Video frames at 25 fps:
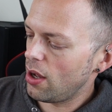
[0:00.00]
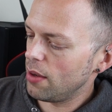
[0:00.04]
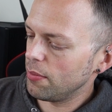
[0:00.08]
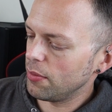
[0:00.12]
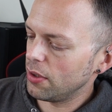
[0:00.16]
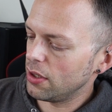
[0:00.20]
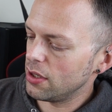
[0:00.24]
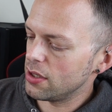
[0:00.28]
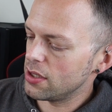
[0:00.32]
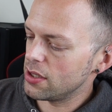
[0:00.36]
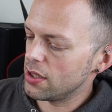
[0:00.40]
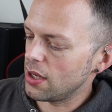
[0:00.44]
I'm
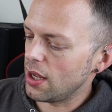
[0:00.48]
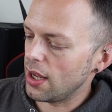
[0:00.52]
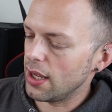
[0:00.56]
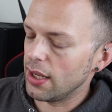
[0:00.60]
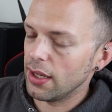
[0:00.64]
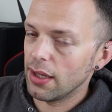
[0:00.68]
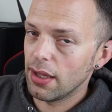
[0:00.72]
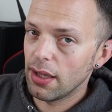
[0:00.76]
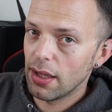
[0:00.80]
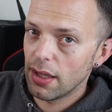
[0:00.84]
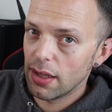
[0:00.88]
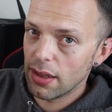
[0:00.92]
going to say
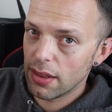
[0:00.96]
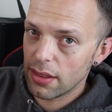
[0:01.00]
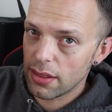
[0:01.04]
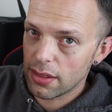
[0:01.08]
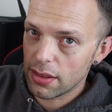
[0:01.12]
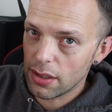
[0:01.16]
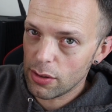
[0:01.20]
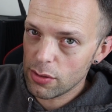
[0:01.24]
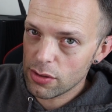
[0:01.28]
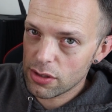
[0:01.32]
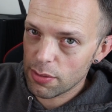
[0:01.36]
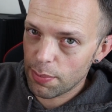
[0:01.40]

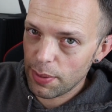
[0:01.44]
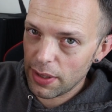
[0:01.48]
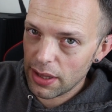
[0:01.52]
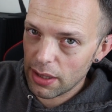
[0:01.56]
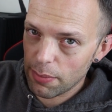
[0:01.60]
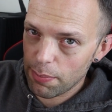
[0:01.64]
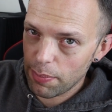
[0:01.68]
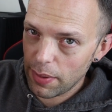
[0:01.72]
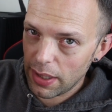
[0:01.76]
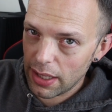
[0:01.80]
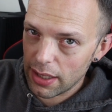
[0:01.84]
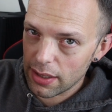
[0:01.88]
those have been the
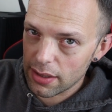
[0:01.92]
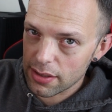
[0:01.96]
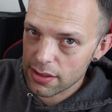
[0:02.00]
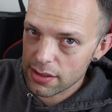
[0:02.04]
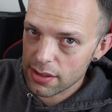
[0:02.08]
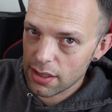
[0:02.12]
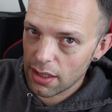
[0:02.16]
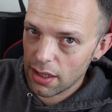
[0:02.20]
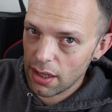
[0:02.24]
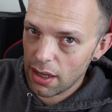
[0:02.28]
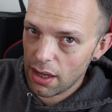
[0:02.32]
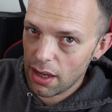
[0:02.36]

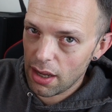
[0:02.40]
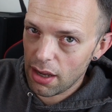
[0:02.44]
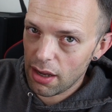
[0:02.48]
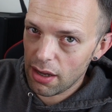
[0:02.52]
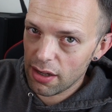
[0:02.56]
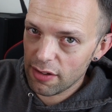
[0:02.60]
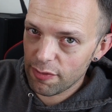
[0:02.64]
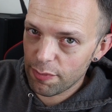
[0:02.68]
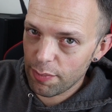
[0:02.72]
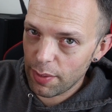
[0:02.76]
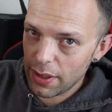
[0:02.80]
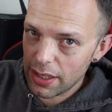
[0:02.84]
beers.
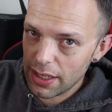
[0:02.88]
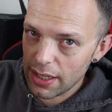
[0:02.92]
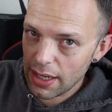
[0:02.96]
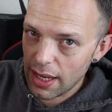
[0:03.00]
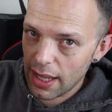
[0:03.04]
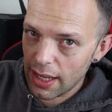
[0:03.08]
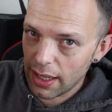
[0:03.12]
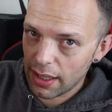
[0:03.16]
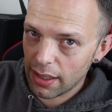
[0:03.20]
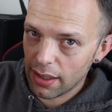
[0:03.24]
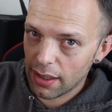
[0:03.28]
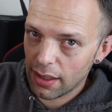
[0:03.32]
I've been
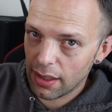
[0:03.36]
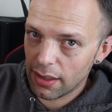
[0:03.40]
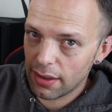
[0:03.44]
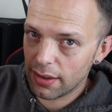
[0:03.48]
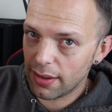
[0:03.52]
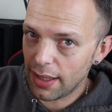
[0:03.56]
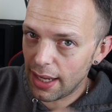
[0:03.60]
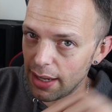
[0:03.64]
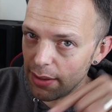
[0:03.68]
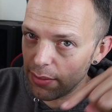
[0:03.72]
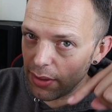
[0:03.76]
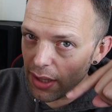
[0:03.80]
Nick.
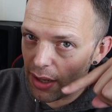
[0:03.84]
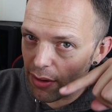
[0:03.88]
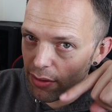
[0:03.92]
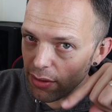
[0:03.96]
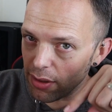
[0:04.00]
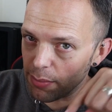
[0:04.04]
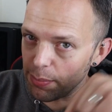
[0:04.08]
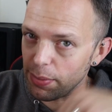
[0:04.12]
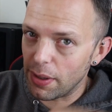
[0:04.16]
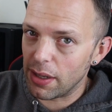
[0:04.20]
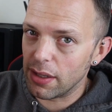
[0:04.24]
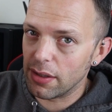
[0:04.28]
Down there are
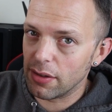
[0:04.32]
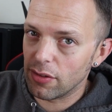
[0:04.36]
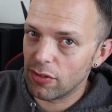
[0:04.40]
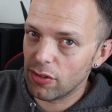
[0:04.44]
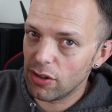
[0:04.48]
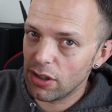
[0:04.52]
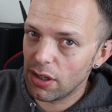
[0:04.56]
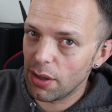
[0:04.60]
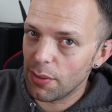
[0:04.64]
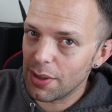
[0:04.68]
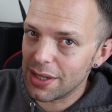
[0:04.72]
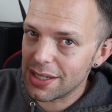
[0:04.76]
the buttons.
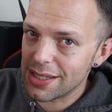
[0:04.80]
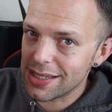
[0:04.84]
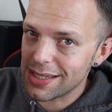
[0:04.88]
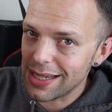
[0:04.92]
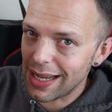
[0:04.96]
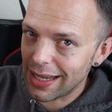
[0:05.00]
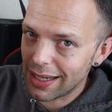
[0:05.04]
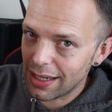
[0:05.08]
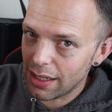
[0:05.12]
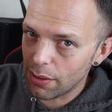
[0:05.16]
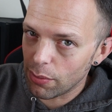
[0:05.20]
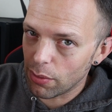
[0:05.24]
You know
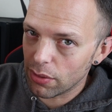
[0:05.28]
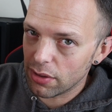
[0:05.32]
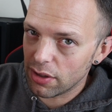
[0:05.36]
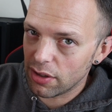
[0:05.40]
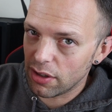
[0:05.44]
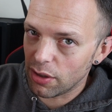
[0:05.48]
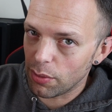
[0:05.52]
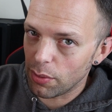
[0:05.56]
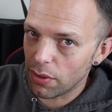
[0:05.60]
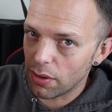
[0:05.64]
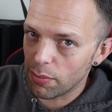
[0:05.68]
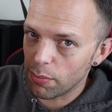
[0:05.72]
exactly what to
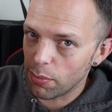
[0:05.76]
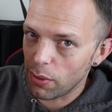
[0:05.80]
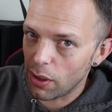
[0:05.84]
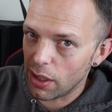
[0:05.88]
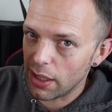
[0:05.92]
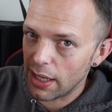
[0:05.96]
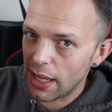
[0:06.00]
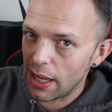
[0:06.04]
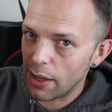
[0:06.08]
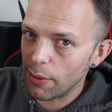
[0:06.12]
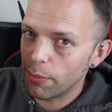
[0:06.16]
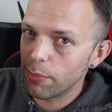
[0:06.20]
do with them by
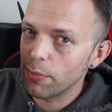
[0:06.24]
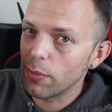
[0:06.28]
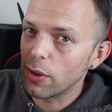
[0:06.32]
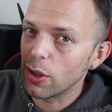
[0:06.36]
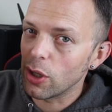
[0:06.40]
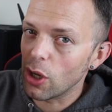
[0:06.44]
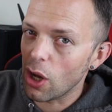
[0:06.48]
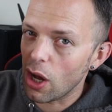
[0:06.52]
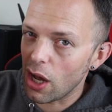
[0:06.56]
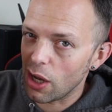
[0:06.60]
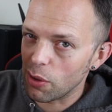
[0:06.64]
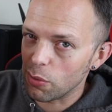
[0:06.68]
now.
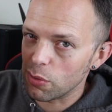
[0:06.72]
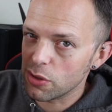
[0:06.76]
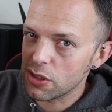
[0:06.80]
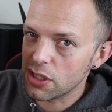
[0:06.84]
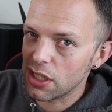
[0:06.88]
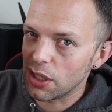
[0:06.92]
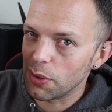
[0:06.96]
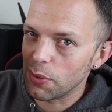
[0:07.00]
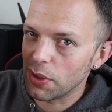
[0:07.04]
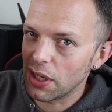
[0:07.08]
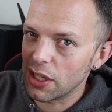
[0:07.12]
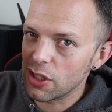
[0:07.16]
And I will
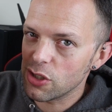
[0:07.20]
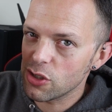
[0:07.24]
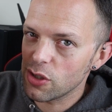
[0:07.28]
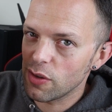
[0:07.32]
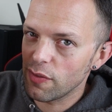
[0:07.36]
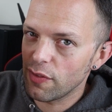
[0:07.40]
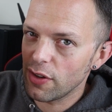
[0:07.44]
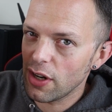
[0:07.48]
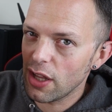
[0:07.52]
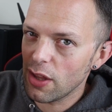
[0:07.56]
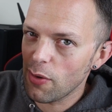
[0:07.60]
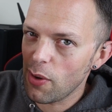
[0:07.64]
see you again soon
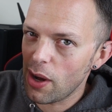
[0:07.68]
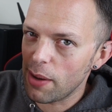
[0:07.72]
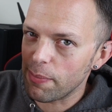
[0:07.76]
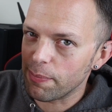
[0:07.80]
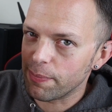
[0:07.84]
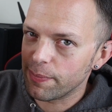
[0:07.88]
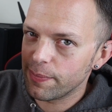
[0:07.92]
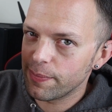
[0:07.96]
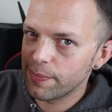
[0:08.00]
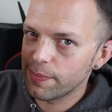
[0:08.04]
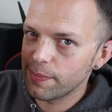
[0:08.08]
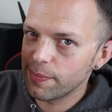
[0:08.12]
for another one.